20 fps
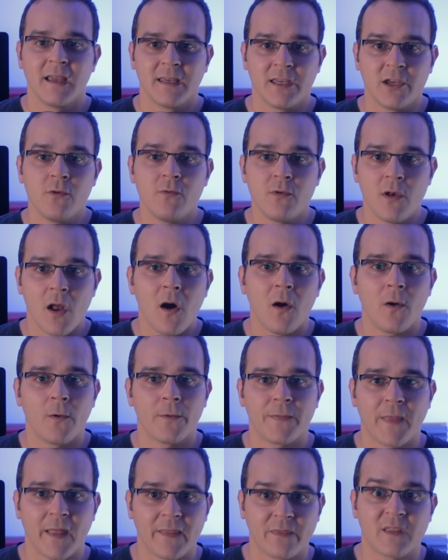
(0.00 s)
You know
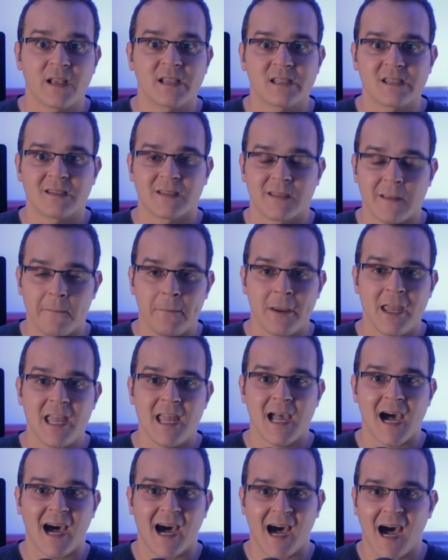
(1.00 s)
that this is the
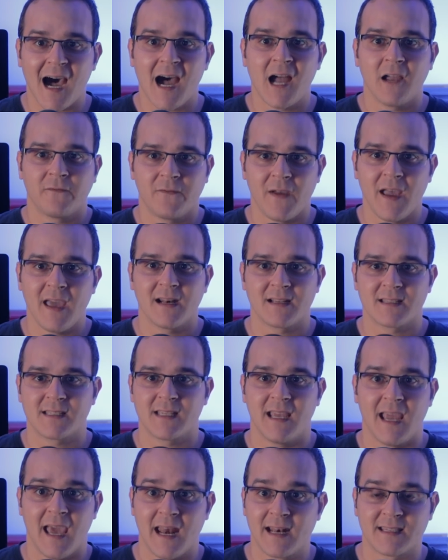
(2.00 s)
peak high
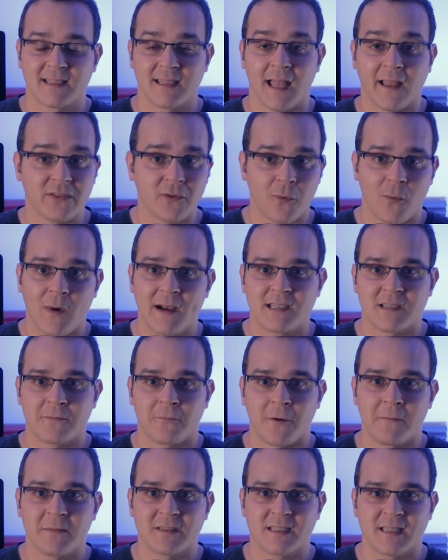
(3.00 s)
fantasy, and it's not the white
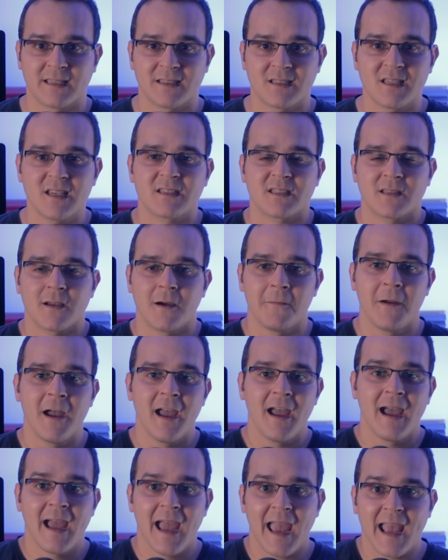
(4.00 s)
supremacist system.
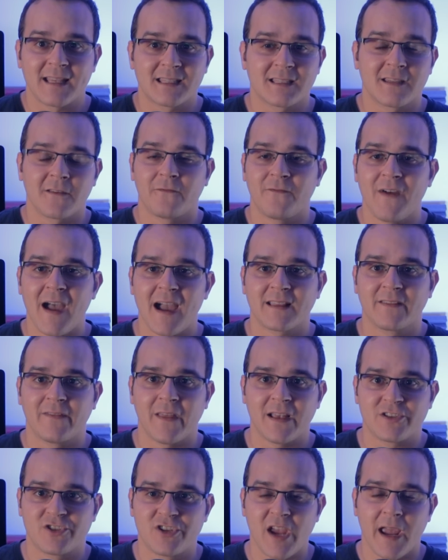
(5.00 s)
It's the fact
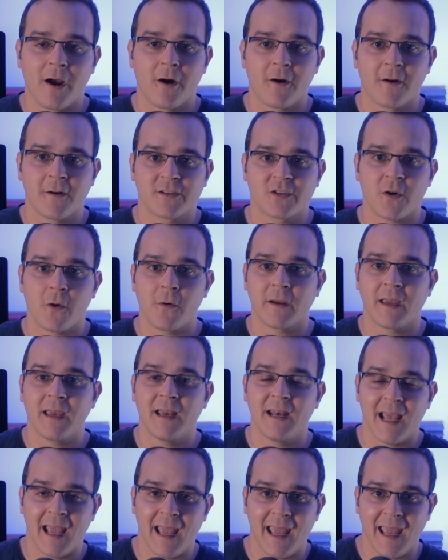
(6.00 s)
that J.R.R.
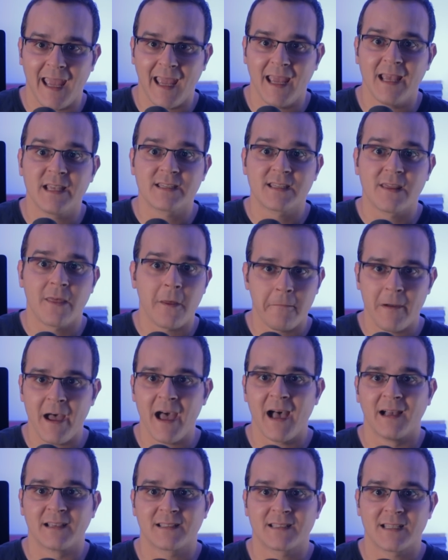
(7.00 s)
Tolkien is the
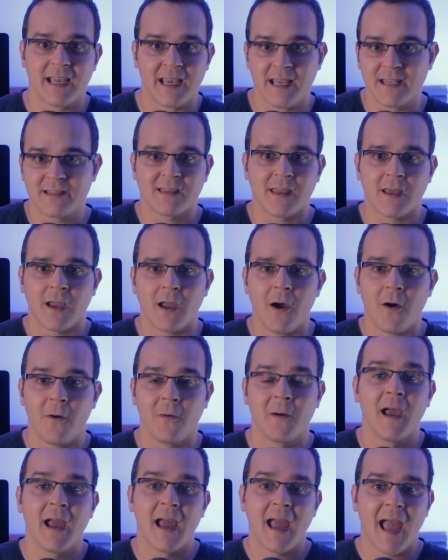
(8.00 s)
best. He's the
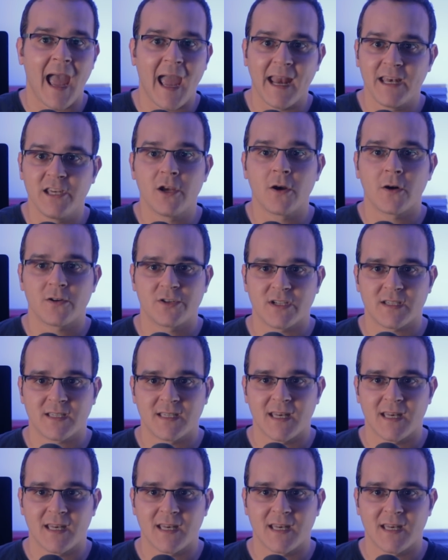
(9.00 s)
GOAT. And you're just